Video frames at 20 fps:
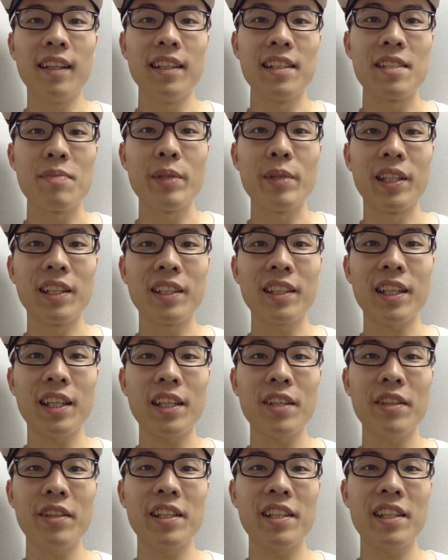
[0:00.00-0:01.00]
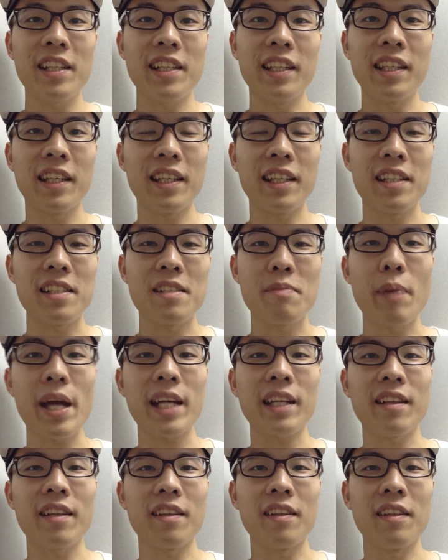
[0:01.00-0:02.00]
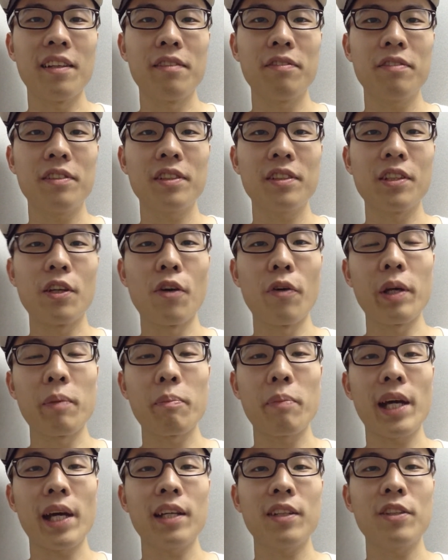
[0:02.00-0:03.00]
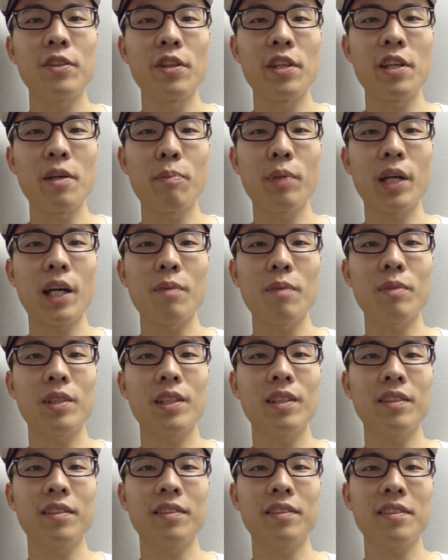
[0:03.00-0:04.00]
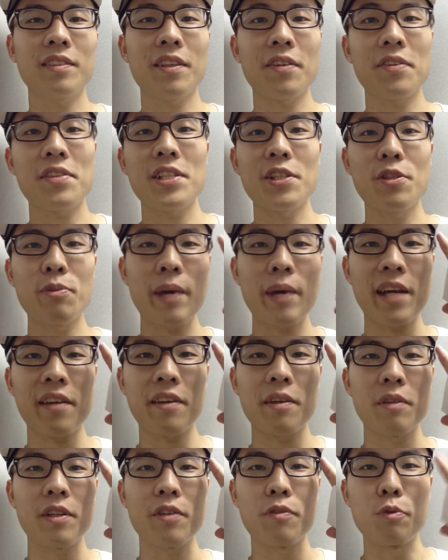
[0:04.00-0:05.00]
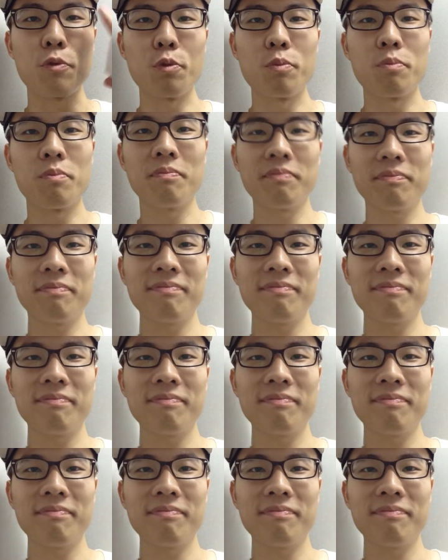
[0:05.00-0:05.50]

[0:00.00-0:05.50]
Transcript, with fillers: It's been a tiring day guys, back in the lift, going back to the apartment. I'll see you back in the room.